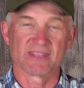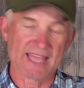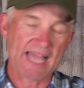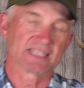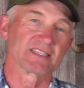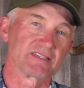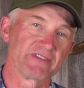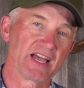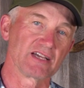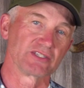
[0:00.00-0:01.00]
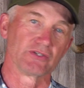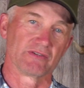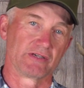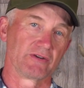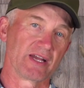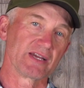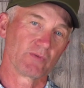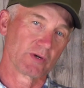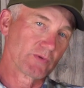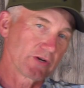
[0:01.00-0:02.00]
That's the value of it, right?
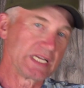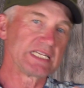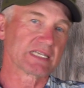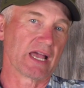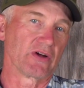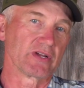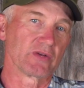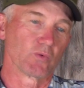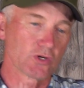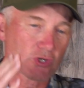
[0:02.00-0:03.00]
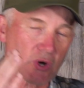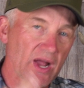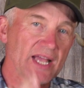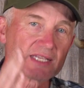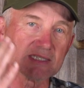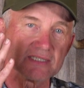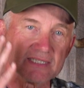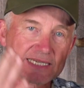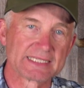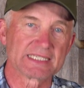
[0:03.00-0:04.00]
When we're e-scouting, we're trying to
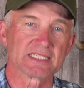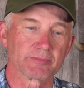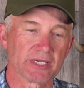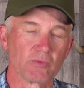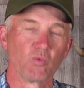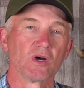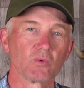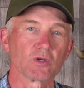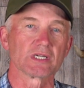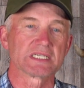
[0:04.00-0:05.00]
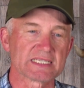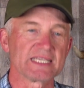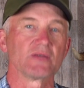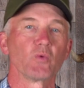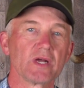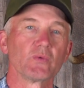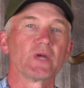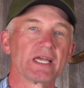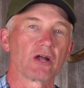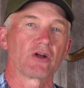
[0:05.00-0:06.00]
anticipate what we're gonna see when
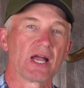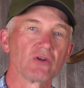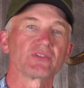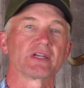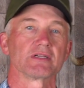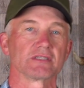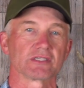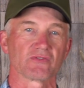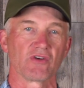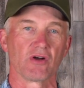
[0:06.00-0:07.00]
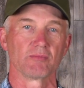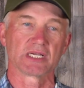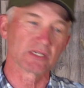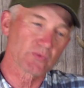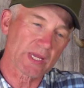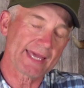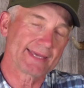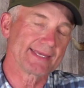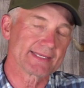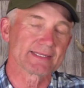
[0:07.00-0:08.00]
we are out there this fall because we
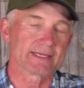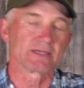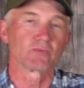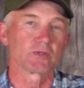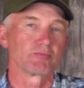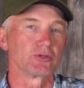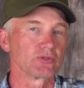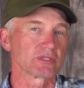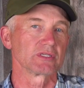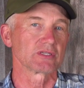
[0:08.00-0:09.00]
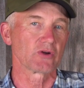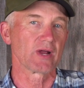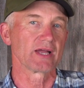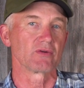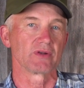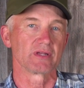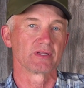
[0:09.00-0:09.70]
can't get there with boots on the ground.